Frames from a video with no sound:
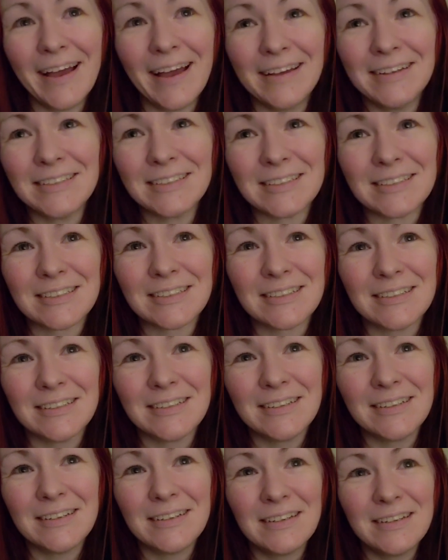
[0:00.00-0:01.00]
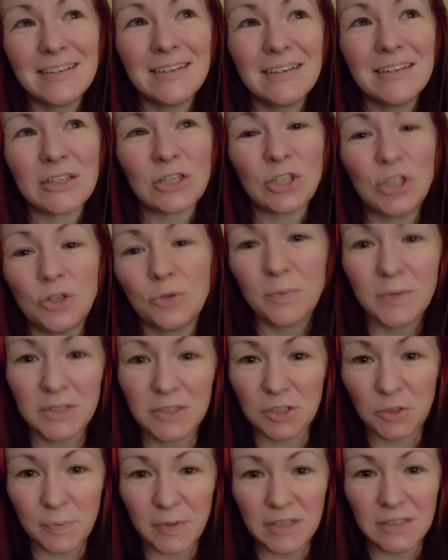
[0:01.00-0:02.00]
as a
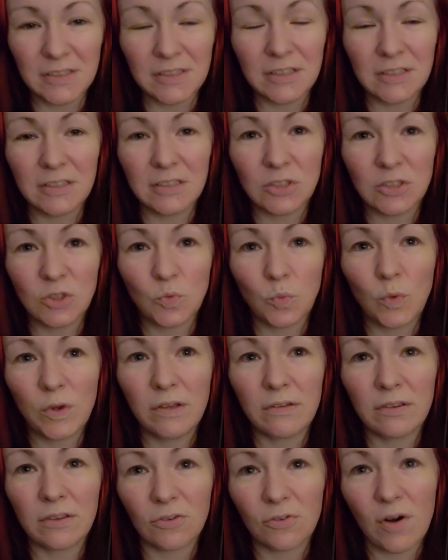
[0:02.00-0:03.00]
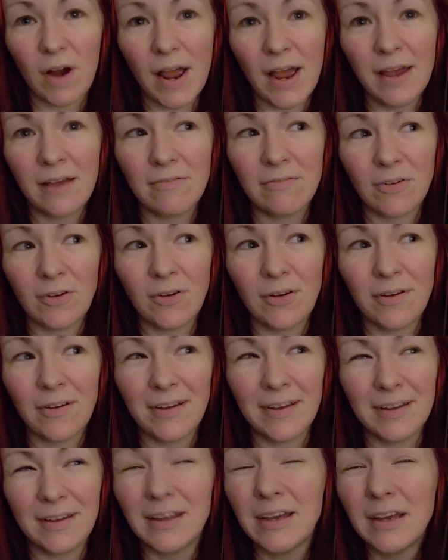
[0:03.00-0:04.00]
human species, we thrive
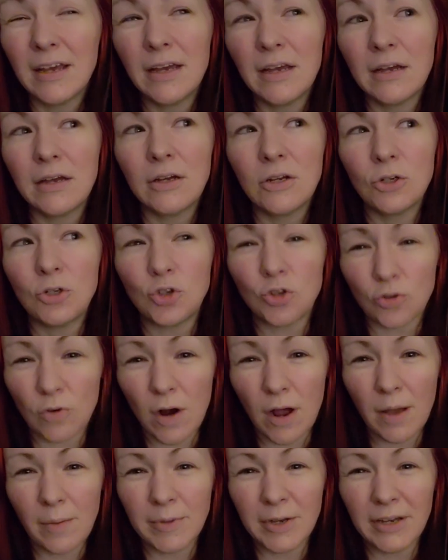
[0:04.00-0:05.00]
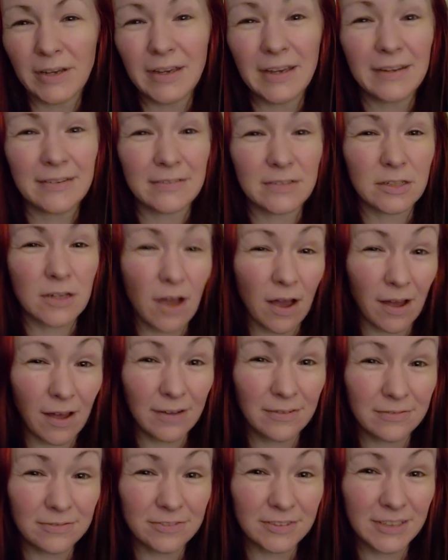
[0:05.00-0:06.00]
on drama and
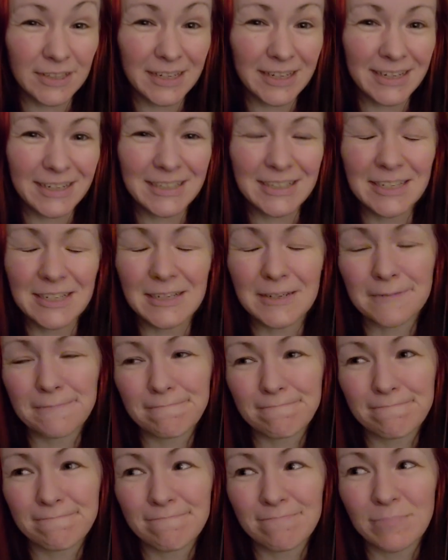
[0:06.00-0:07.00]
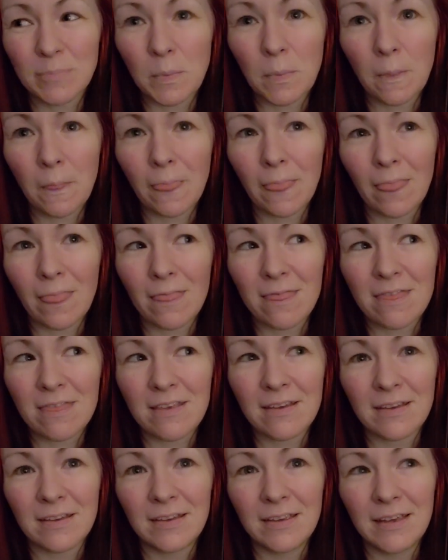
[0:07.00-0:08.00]
conflict.
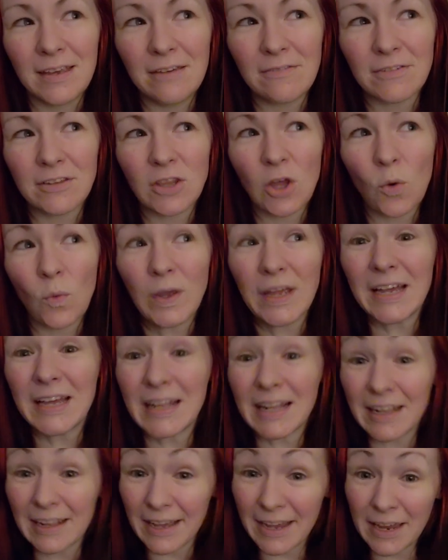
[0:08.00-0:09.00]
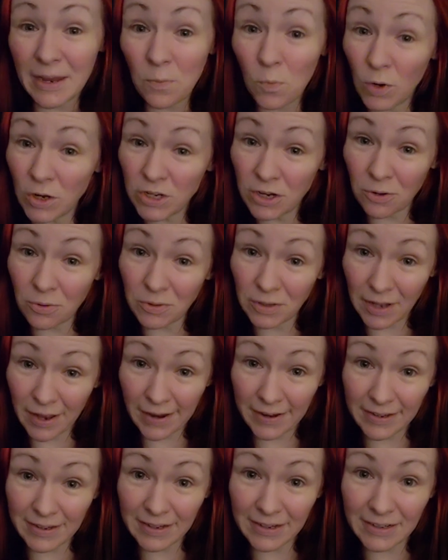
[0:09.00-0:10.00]
Even though we claim we don't
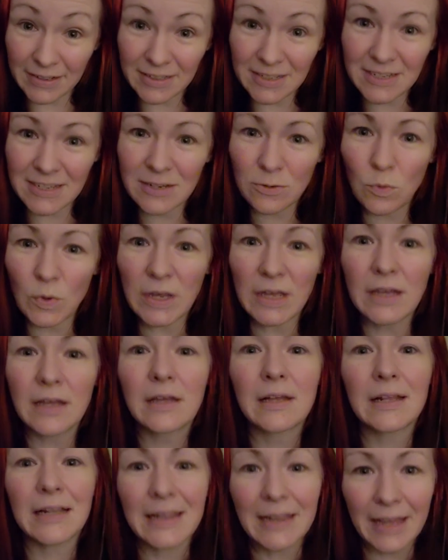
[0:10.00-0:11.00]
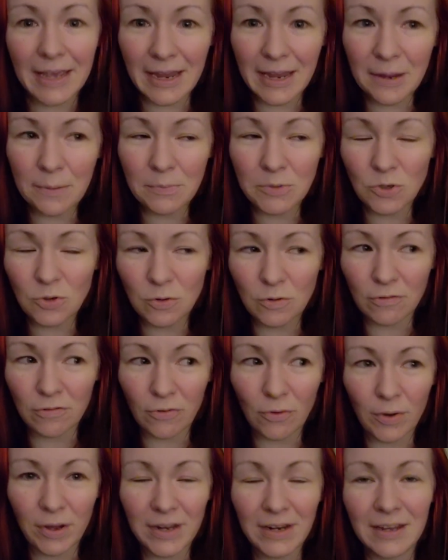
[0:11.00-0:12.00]
like it, we claim to
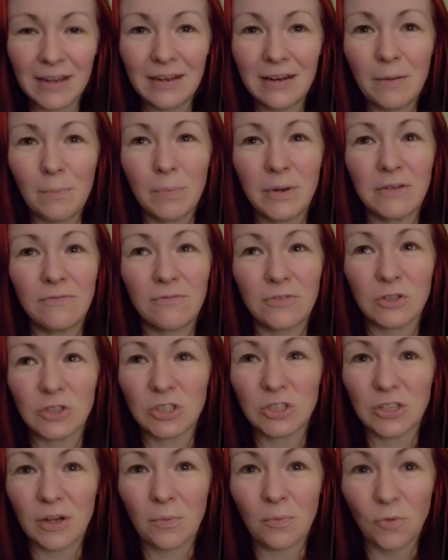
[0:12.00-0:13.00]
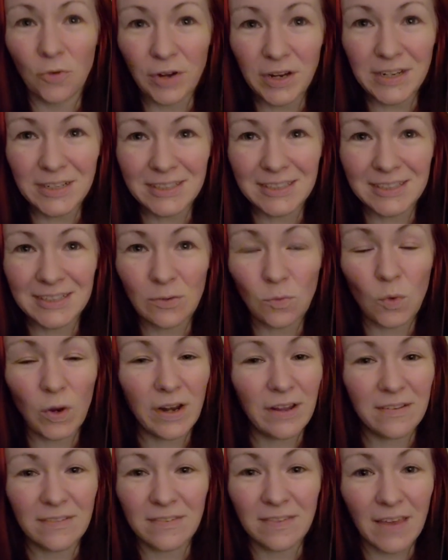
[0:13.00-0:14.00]
avoid it, but for some reason, when
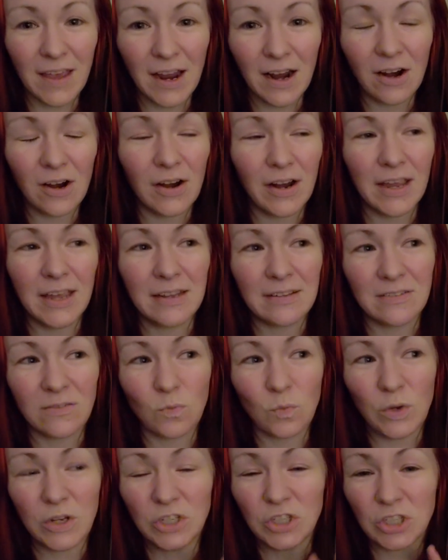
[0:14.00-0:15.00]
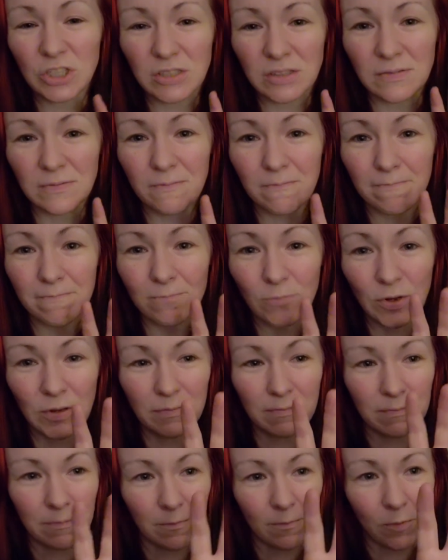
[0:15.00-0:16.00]
it's there, it we just we
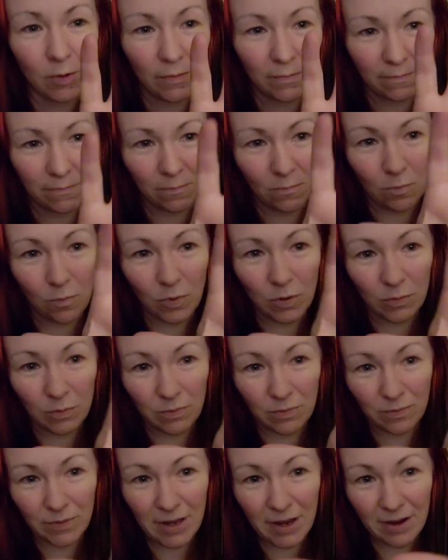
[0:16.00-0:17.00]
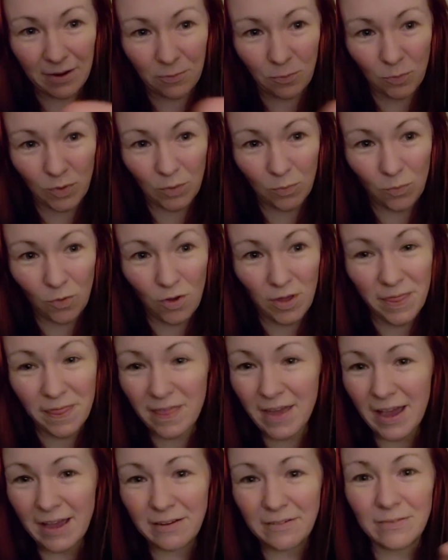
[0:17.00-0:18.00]
we we yeah we want
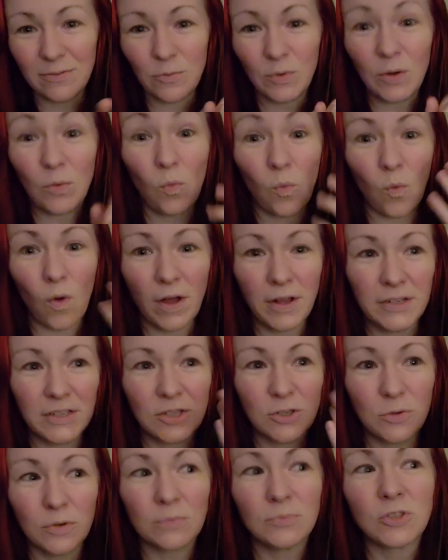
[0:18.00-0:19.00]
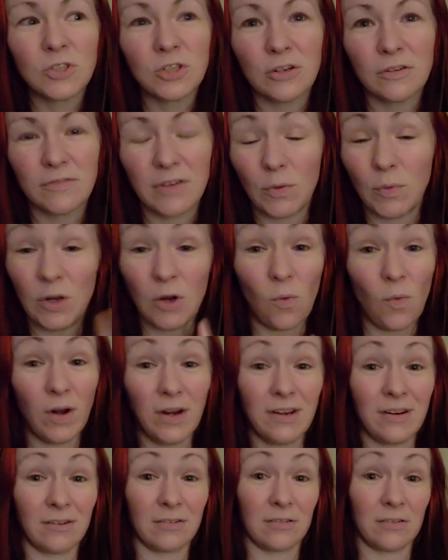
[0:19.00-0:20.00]
that we want to observe it we don't want
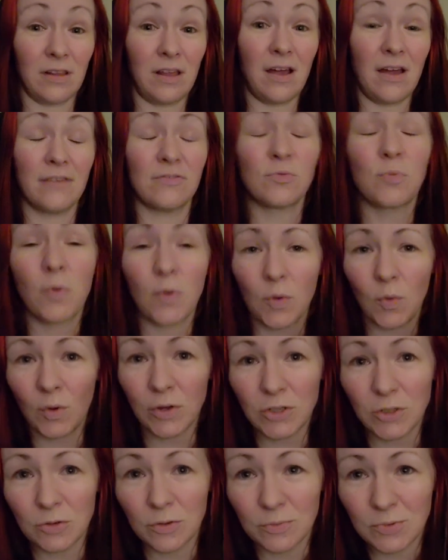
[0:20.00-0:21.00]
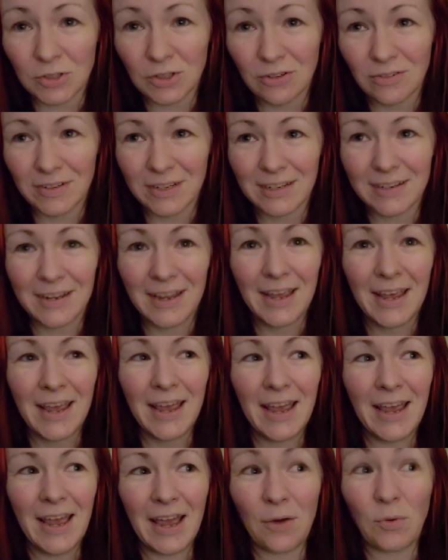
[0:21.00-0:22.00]
it in our lives but we want to observe it
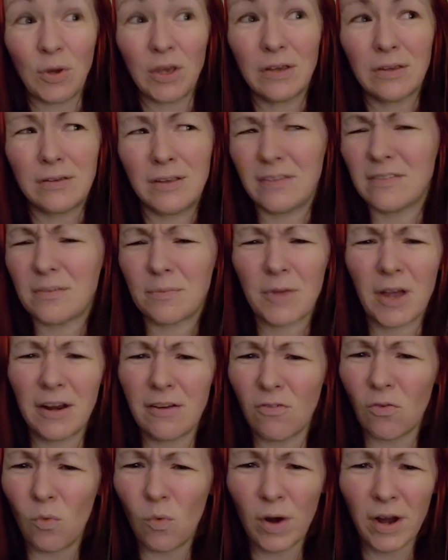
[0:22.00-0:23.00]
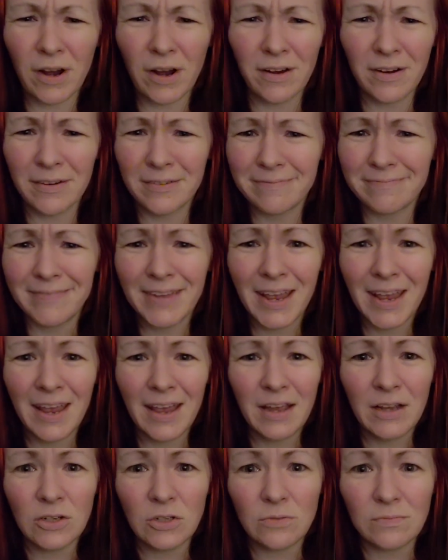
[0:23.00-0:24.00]
and we get some kind of weird
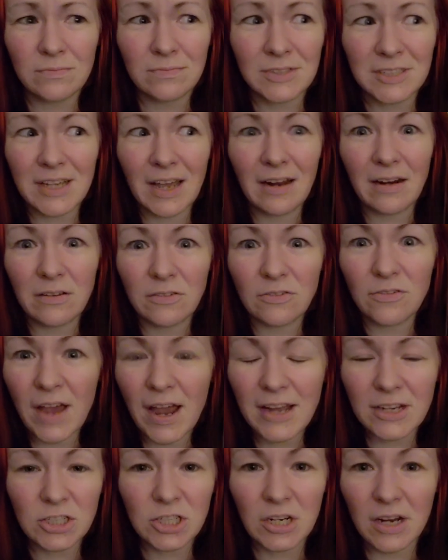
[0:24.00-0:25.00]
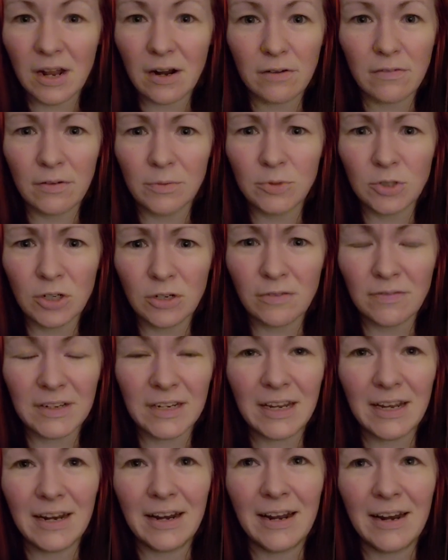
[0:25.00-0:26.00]
satisfaction out of observing
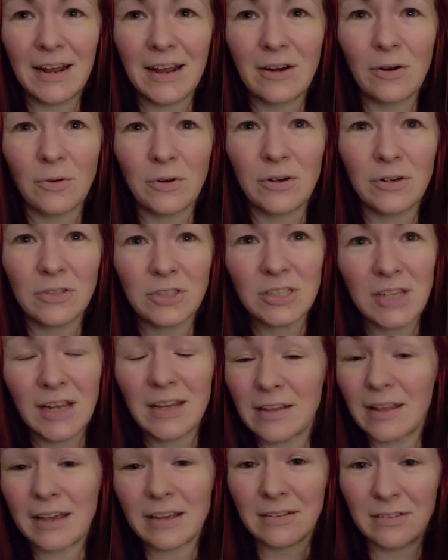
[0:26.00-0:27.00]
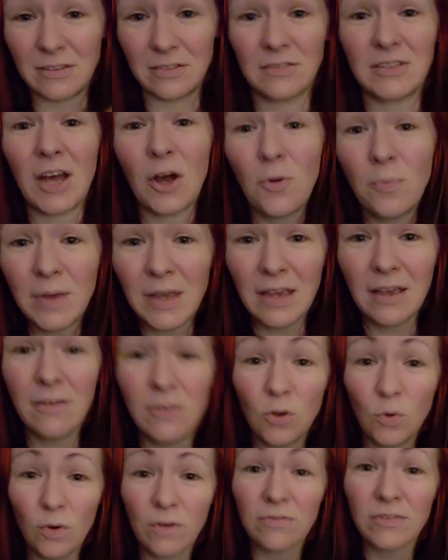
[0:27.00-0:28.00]
it. And I don't understand. Like, tell me
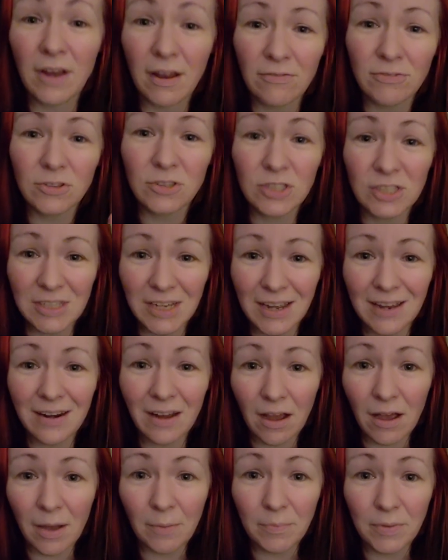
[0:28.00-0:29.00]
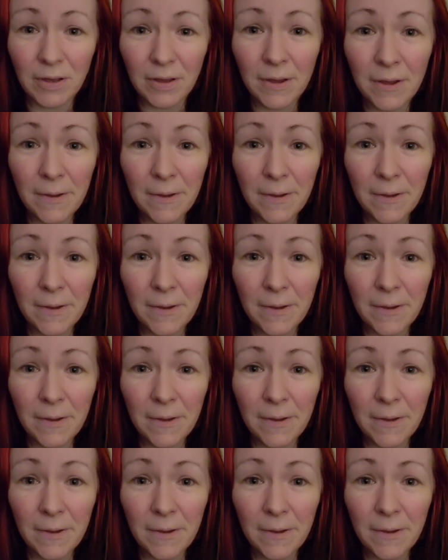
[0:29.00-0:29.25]
you have never stayed up